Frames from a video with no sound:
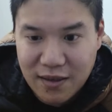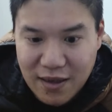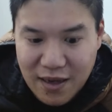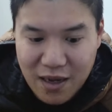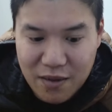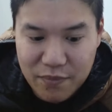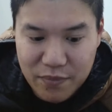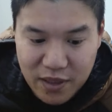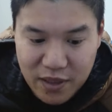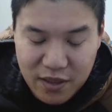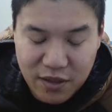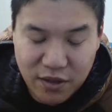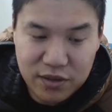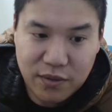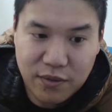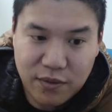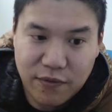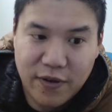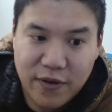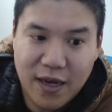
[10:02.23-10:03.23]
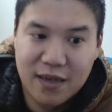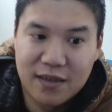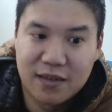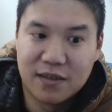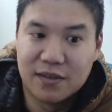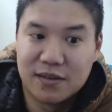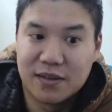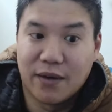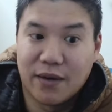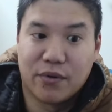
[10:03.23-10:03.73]
And because of the fact
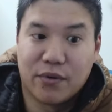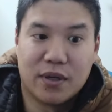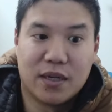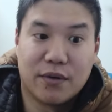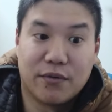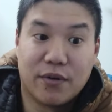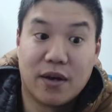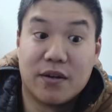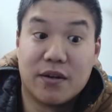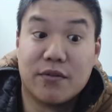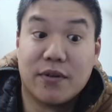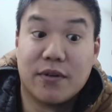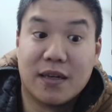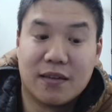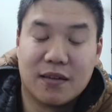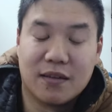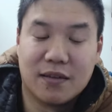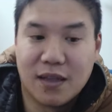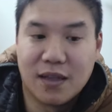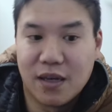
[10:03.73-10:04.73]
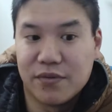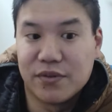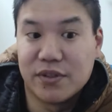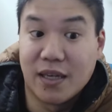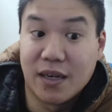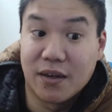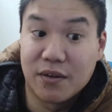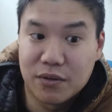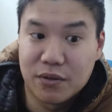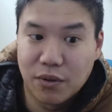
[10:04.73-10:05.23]
is everyone around New England loves
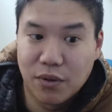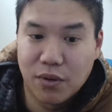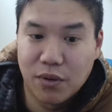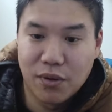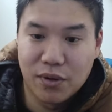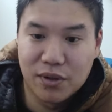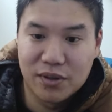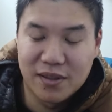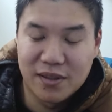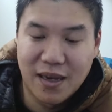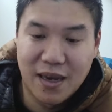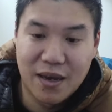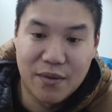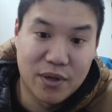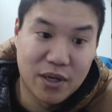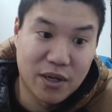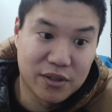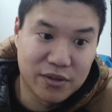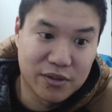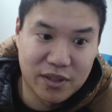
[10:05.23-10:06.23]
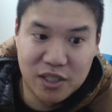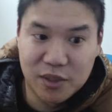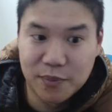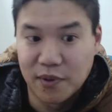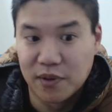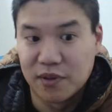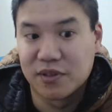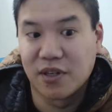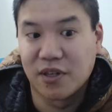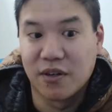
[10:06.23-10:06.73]
the outdoors, and we also
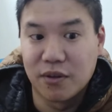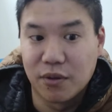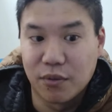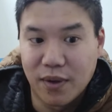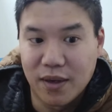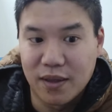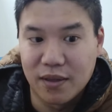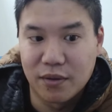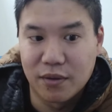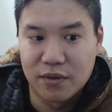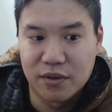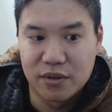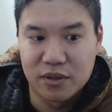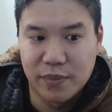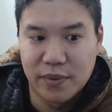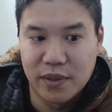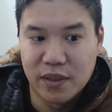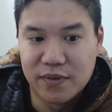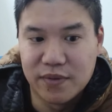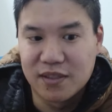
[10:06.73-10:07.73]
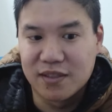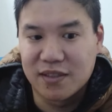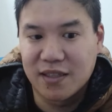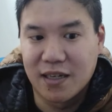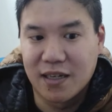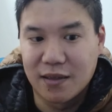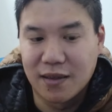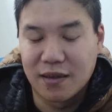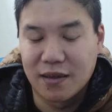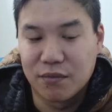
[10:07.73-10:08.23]
experience all the weather, there's a bit of this
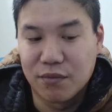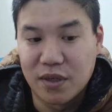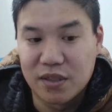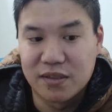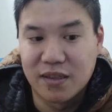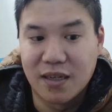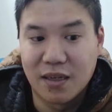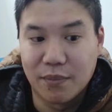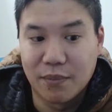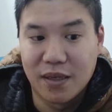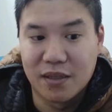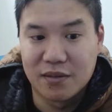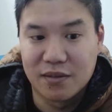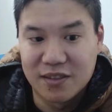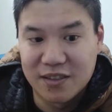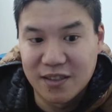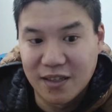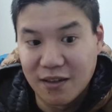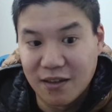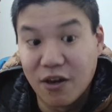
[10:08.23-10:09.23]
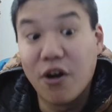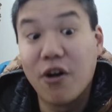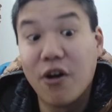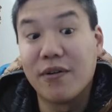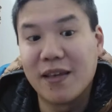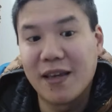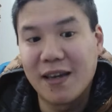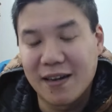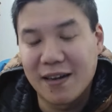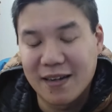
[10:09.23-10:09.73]
kind of like resonating message that, oh
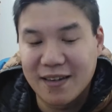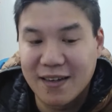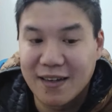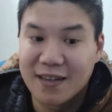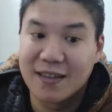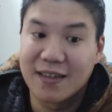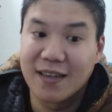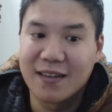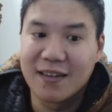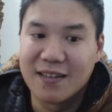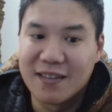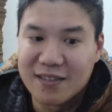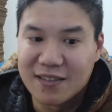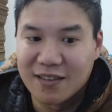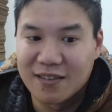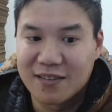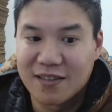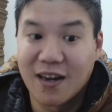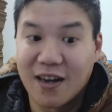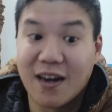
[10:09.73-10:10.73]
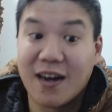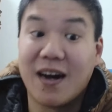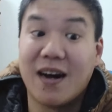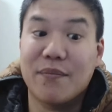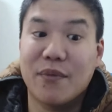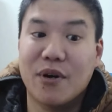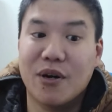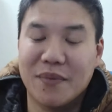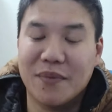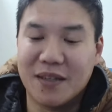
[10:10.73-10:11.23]
yeah, I kind of get it. It's this aha
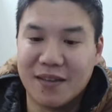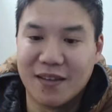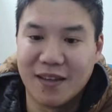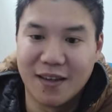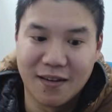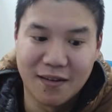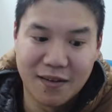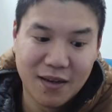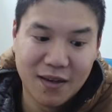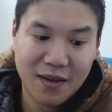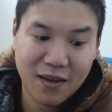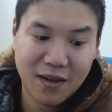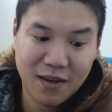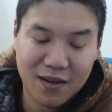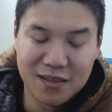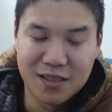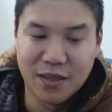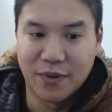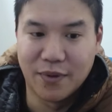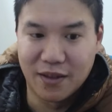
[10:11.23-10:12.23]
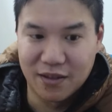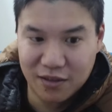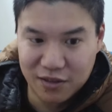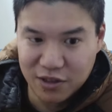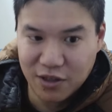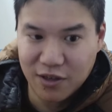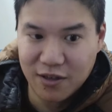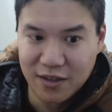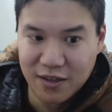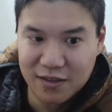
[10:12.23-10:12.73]
moment that something like this
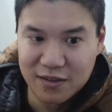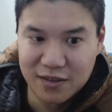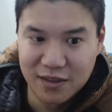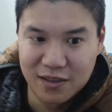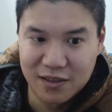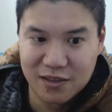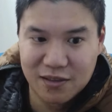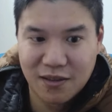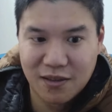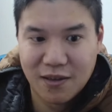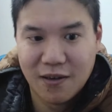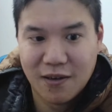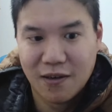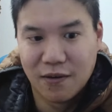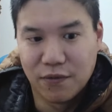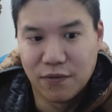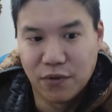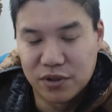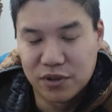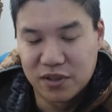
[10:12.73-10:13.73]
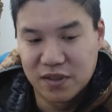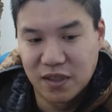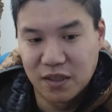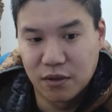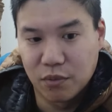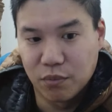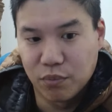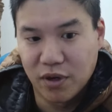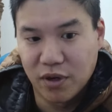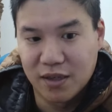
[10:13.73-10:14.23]
could exist. Versus
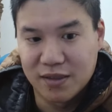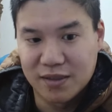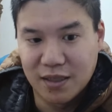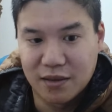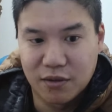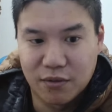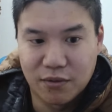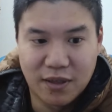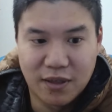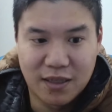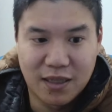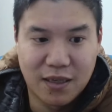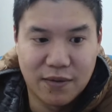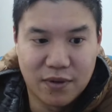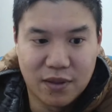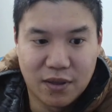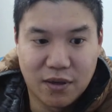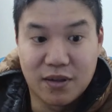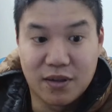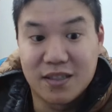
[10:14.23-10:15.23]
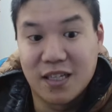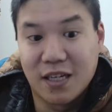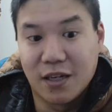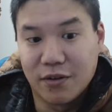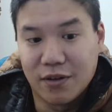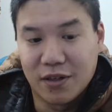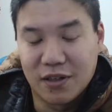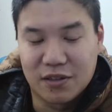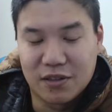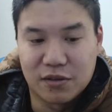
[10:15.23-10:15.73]
other brands out there like even
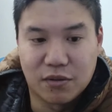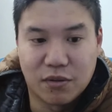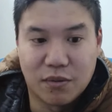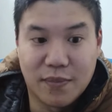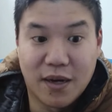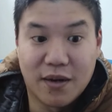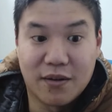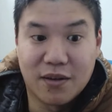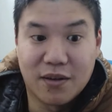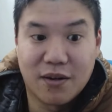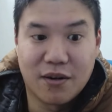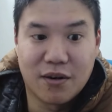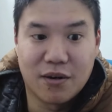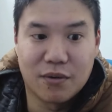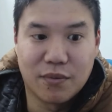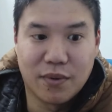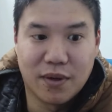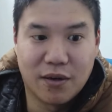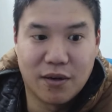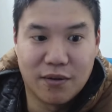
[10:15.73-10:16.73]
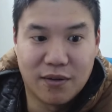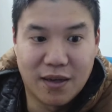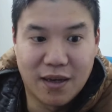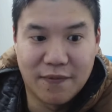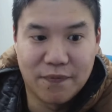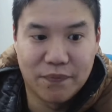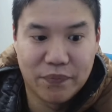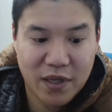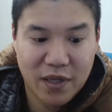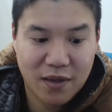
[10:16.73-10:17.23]
Arc'teryx or Mountain Hardware
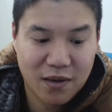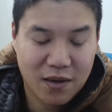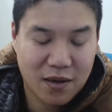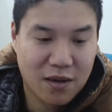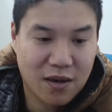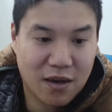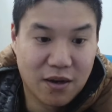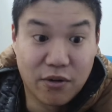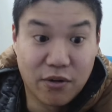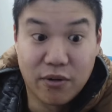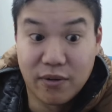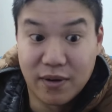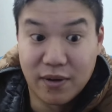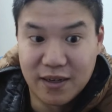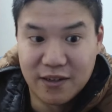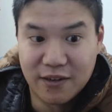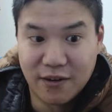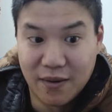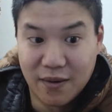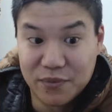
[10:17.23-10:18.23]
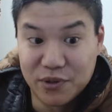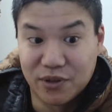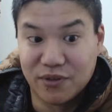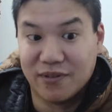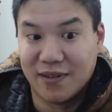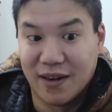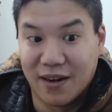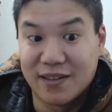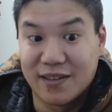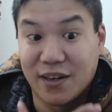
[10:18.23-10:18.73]
that, or I'm sure
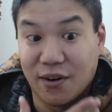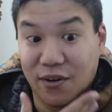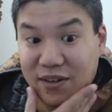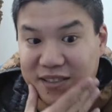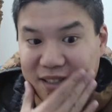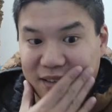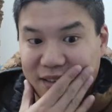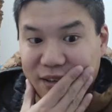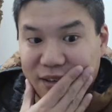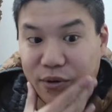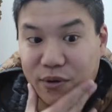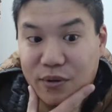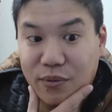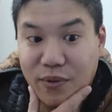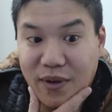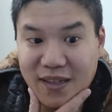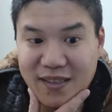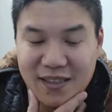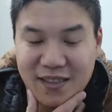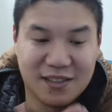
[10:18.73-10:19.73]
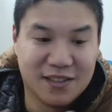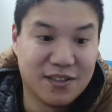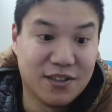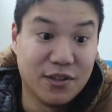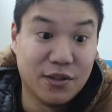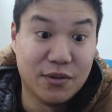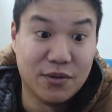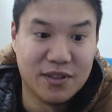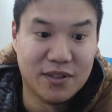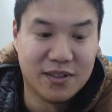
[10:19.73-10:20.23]
Arc'teryx in the Northwest is
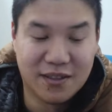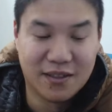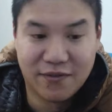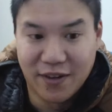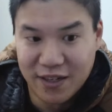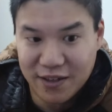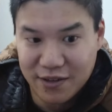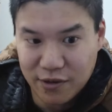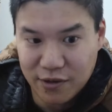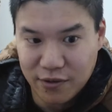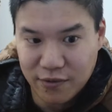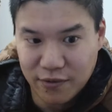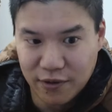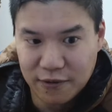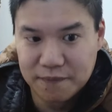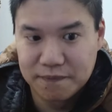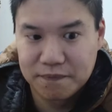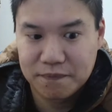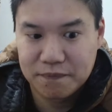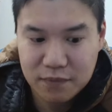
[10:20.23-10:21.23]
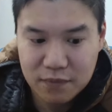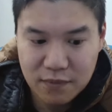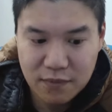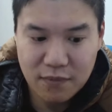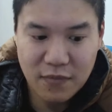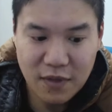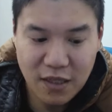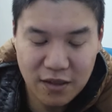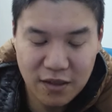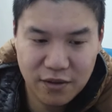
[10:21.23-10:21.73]
huge in Vancouver.
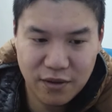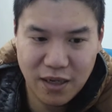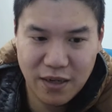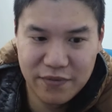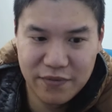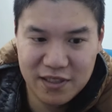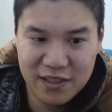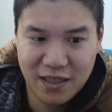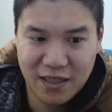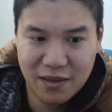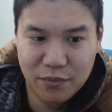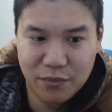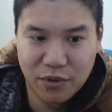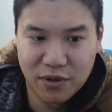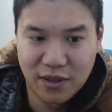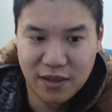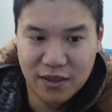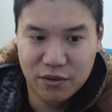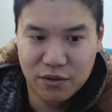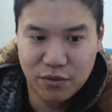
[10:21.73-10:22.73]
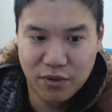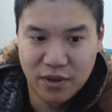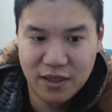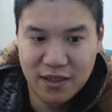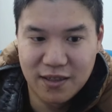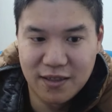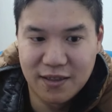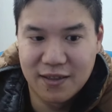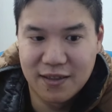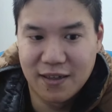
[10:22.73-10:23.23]
They have this kind of more like
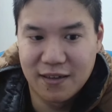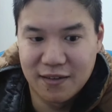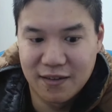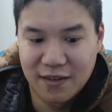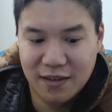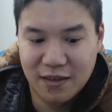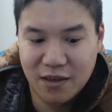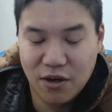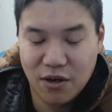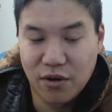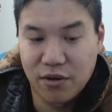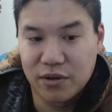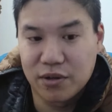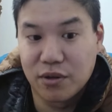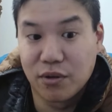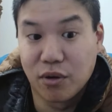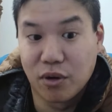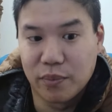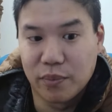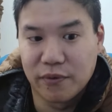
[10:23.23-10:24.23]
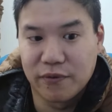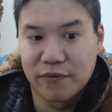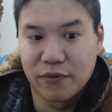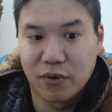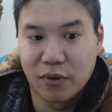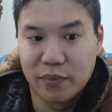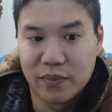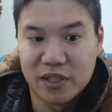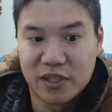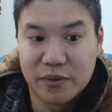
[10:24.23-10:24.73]
gritty, kind of like hardcore
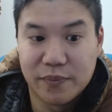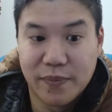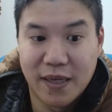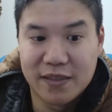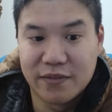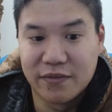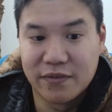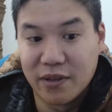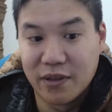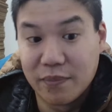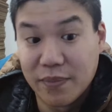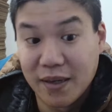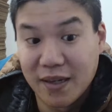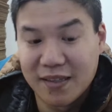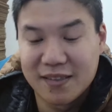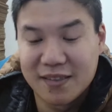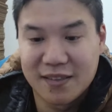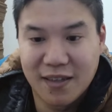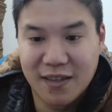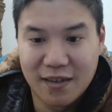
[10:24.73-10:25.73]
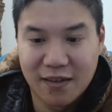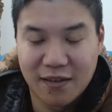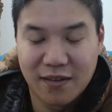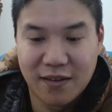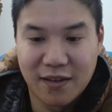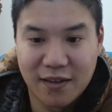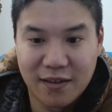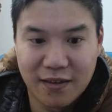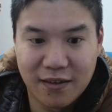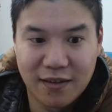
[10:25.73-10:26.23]
performance, best of the best kind of
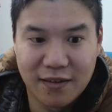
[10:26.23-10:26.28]
thing.